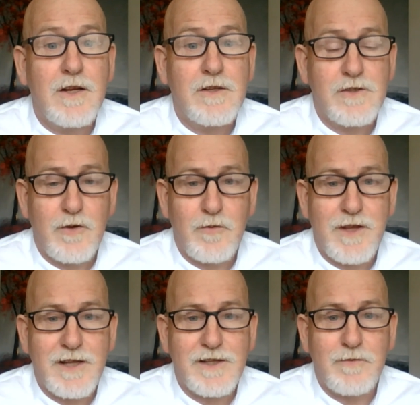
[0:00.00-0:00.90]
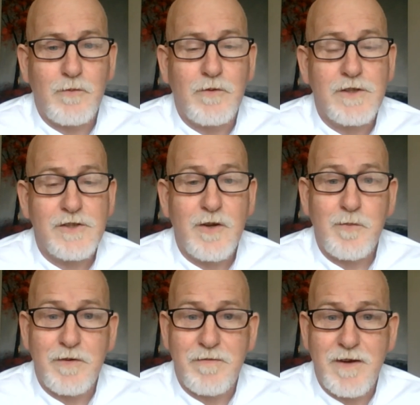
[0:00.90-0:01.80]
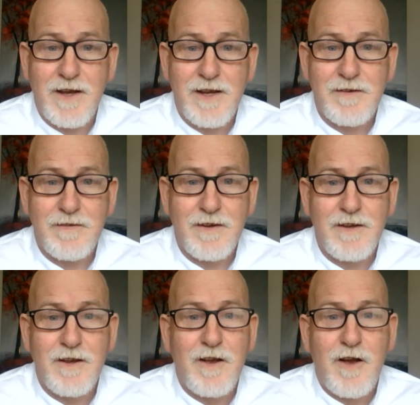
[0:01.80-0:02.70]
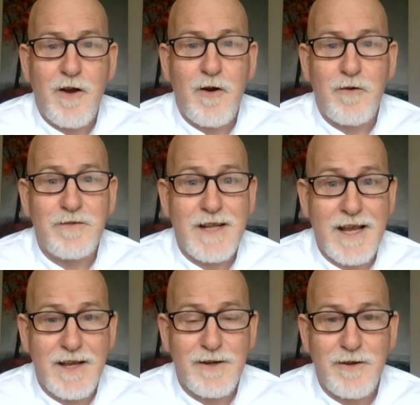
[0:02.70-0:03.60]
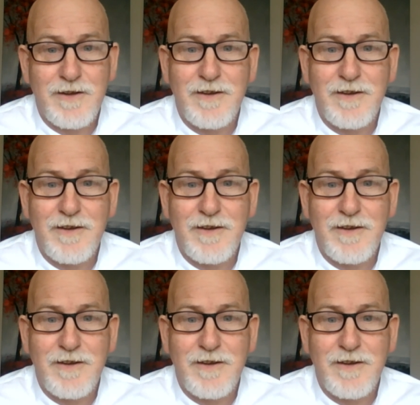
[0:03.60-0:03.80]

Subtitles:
So that was number 5 of 10